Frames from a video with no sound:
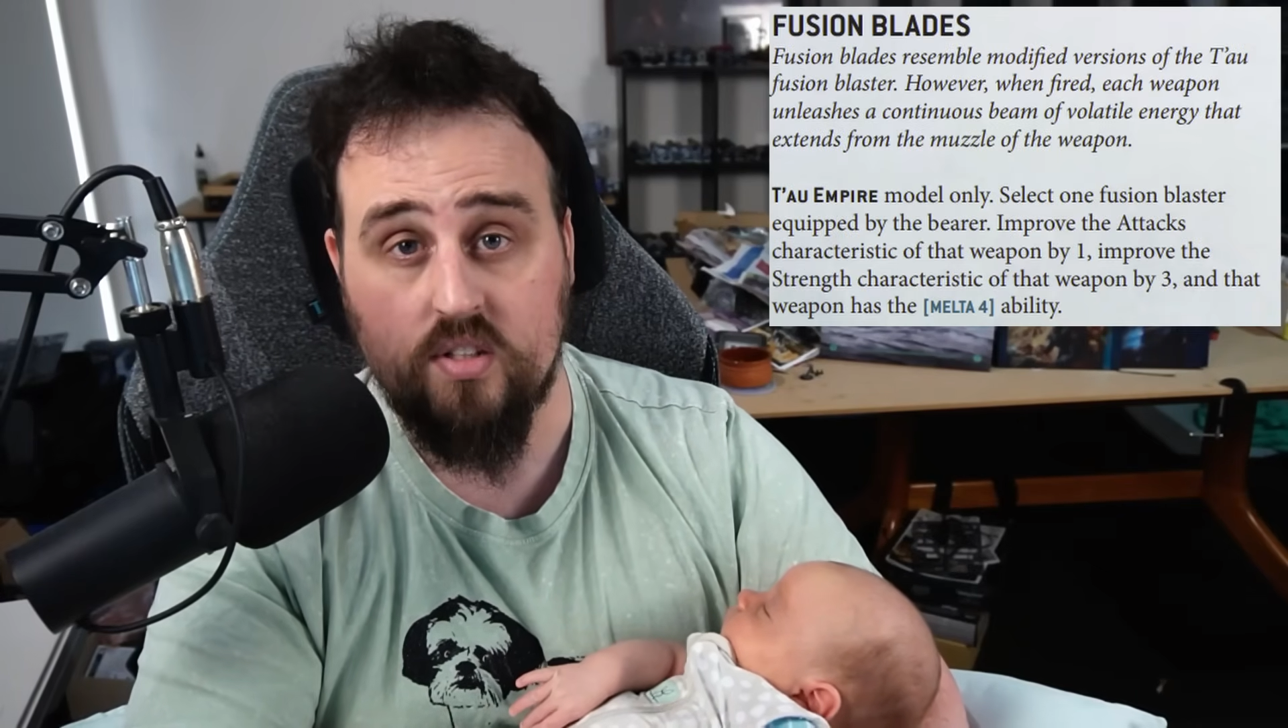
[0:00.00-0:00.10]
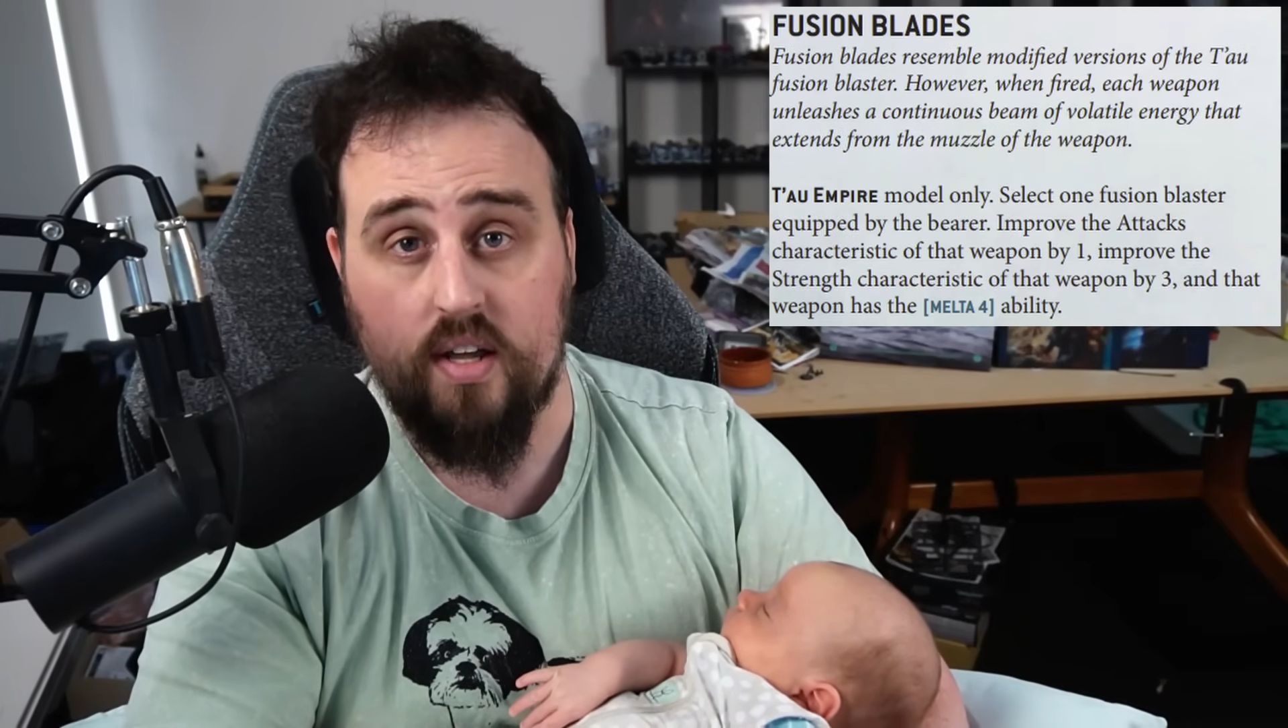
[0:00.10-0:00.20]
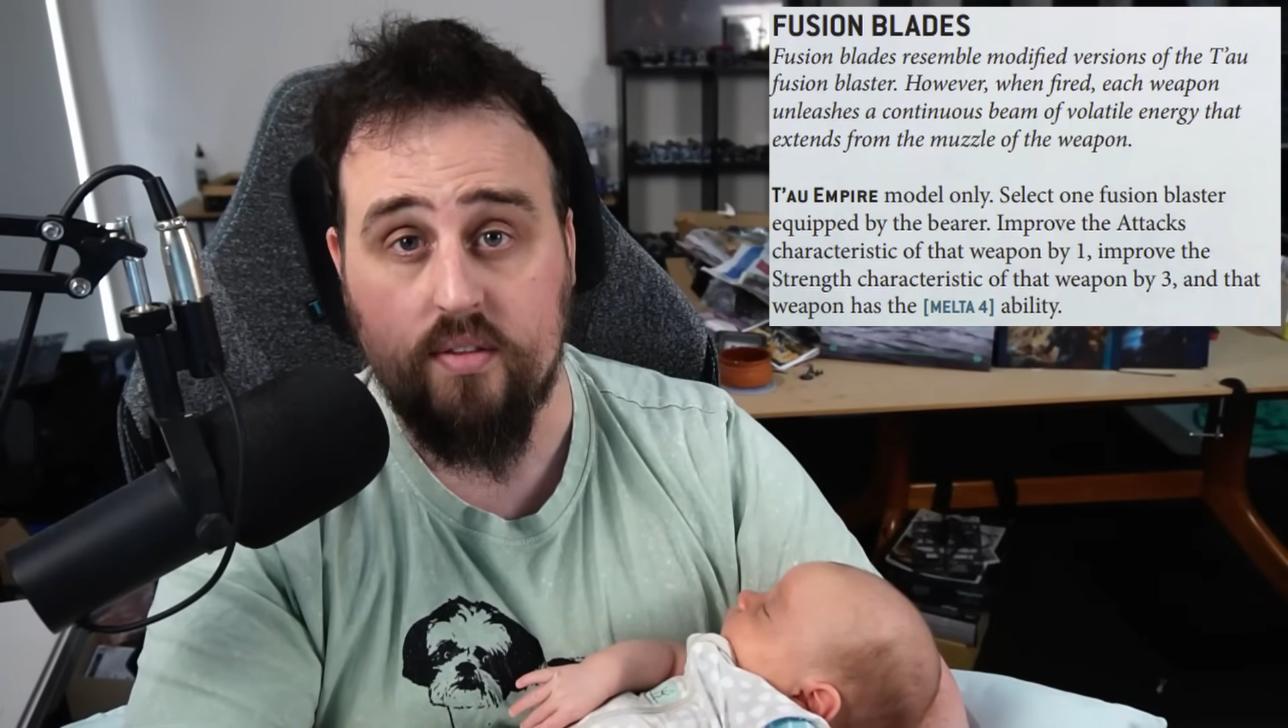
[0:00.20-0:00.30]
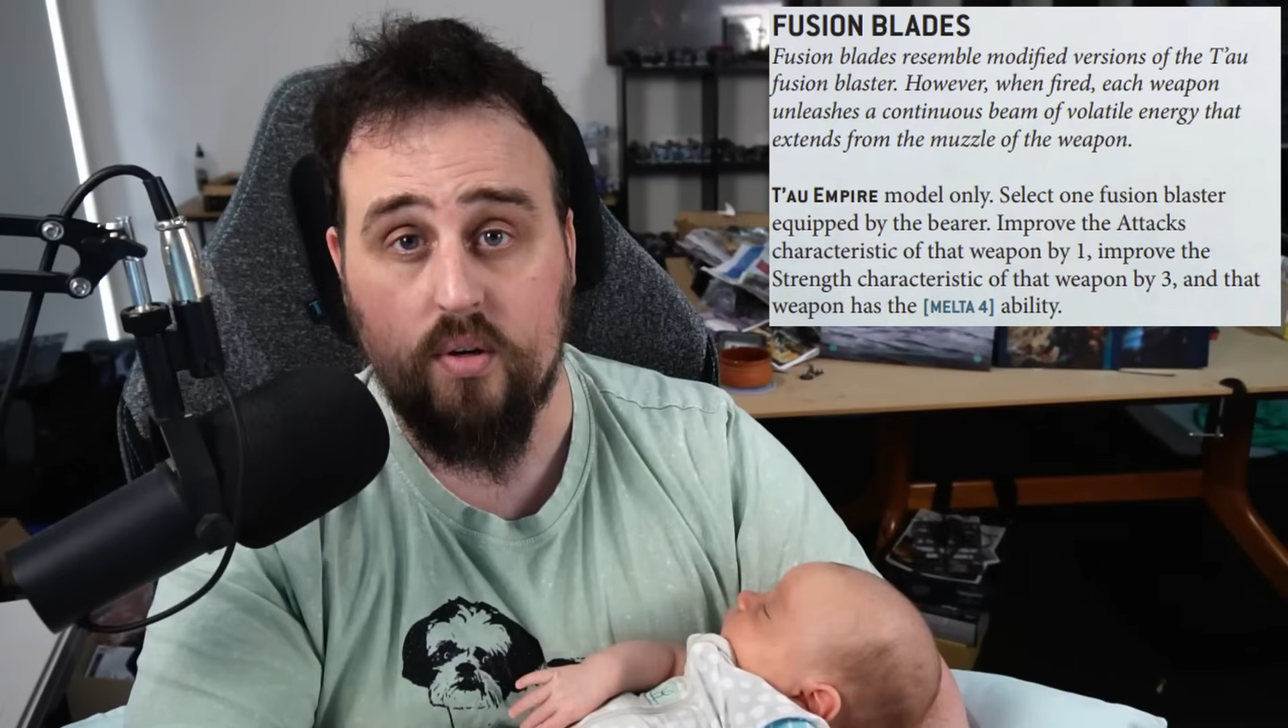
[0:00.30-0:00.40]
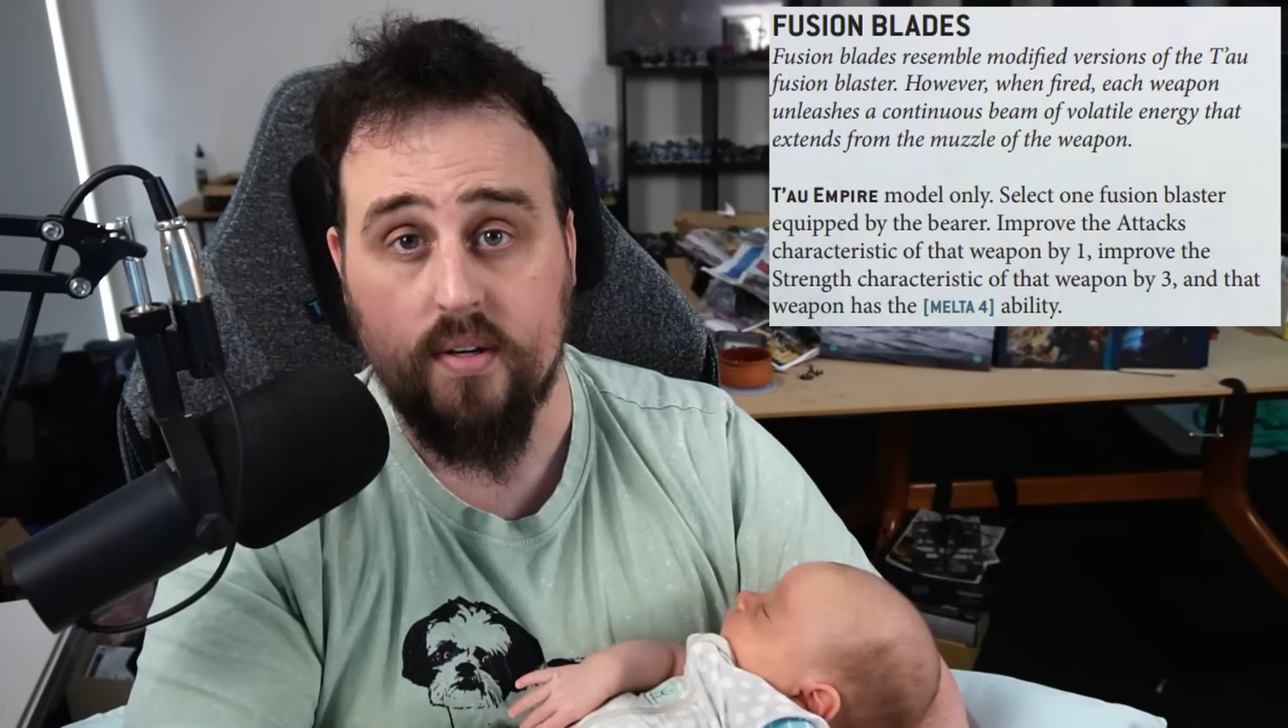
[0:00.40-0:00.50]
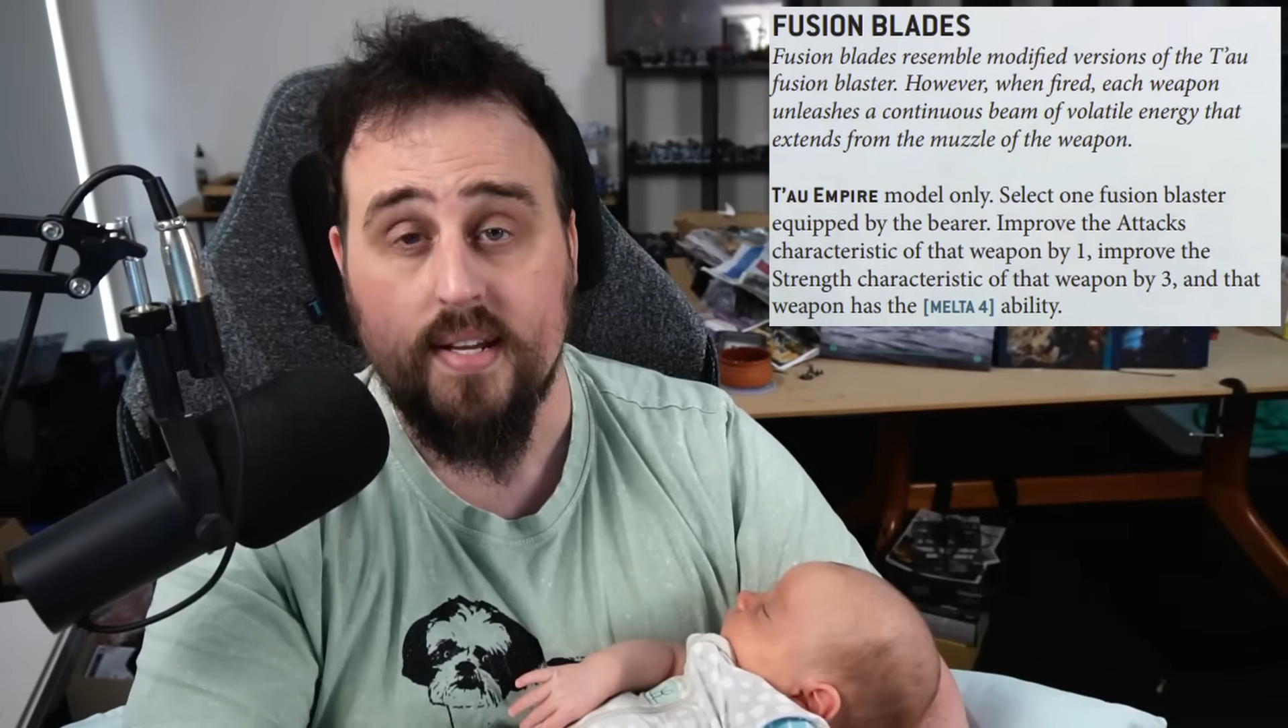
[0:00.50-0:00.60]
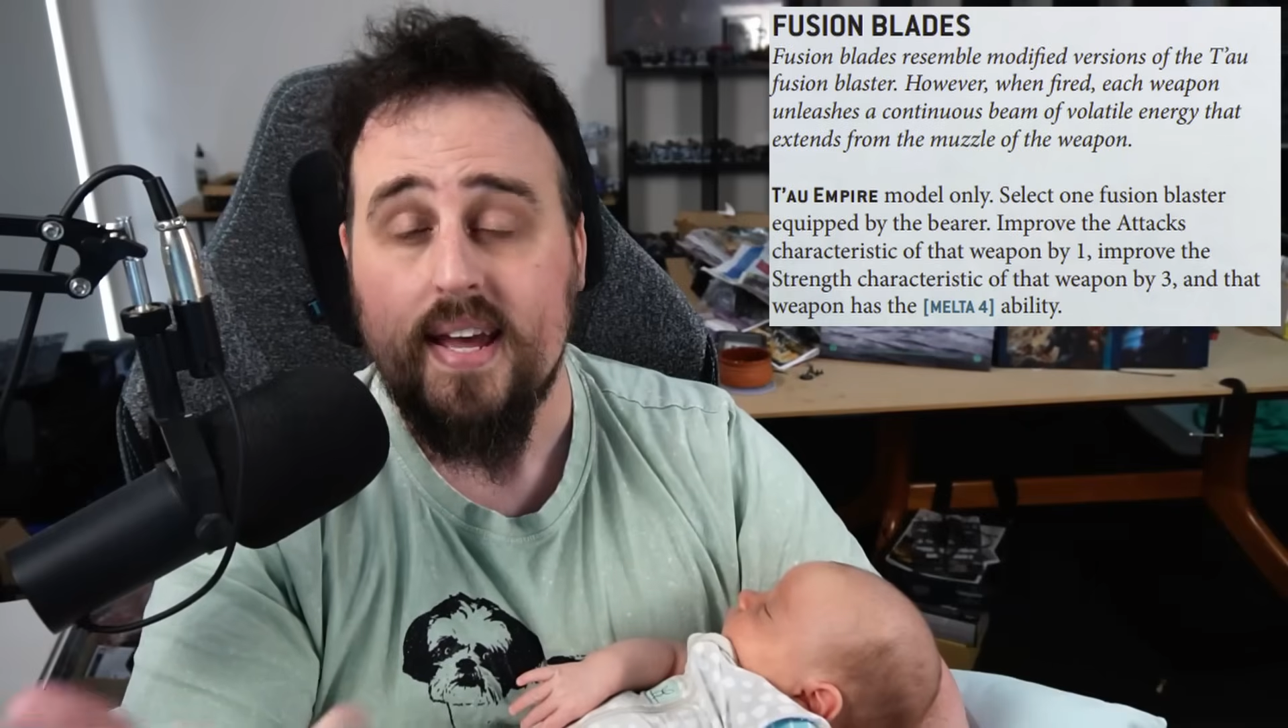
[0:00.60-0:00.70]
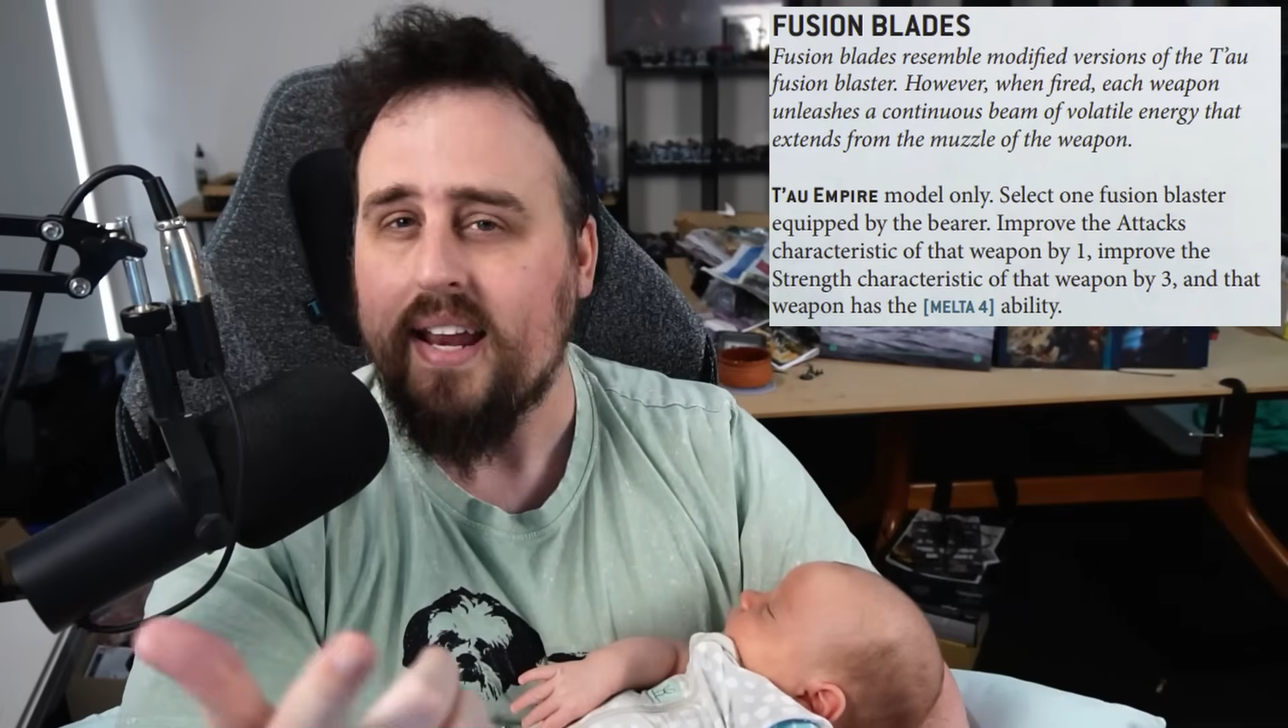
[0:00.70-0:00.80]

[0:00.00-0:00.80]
Scythe unit.